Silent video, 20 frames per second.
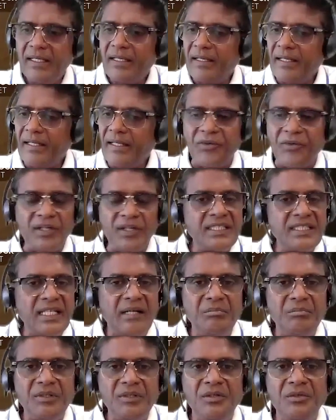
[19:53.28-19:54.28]
Like, for
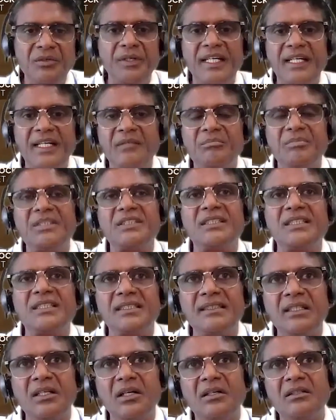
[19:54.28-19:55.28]
example, you take a
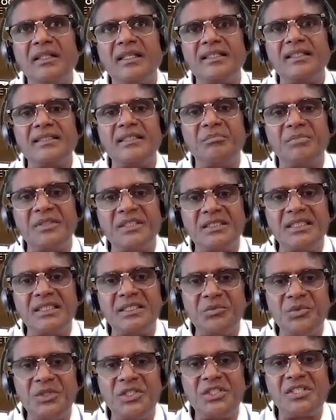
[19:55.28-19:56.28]
business, there is a
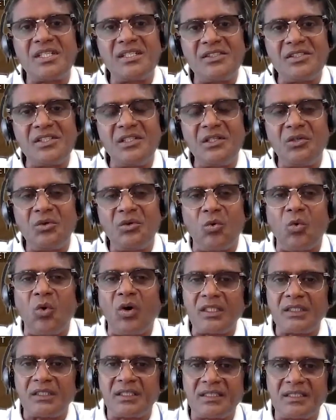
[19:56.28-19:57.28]
business which is into
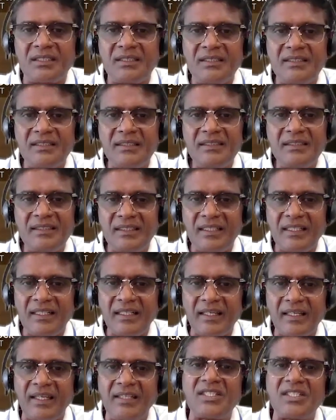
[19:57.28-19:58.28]
quartz
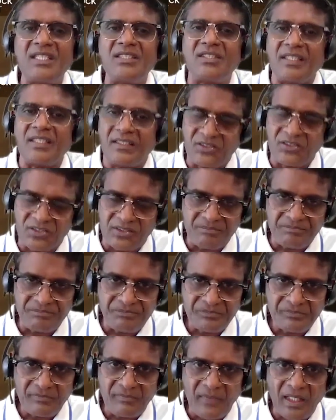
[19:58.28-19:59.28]
kitchen sinks,
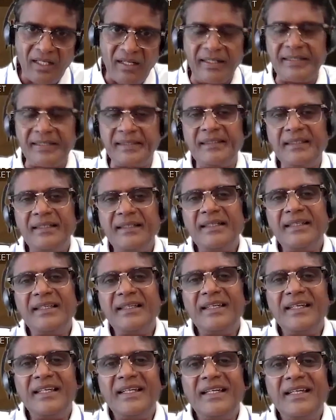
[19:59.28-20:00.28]
right?
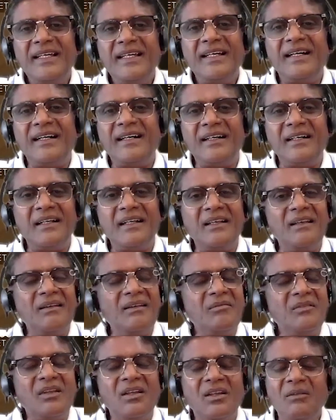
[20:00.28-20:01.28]
Uh,
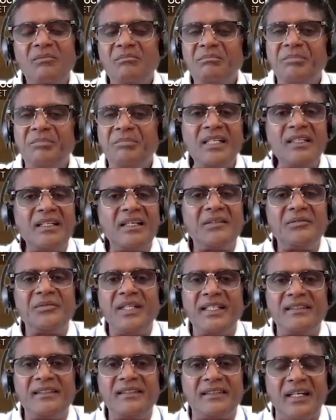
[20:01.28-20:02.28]
Bulk of
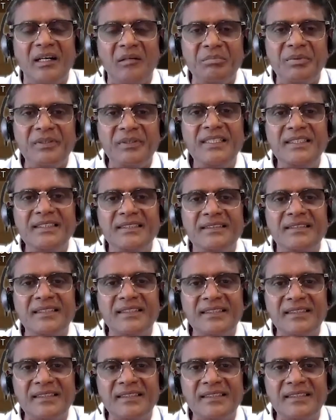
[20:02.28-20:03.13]
their company's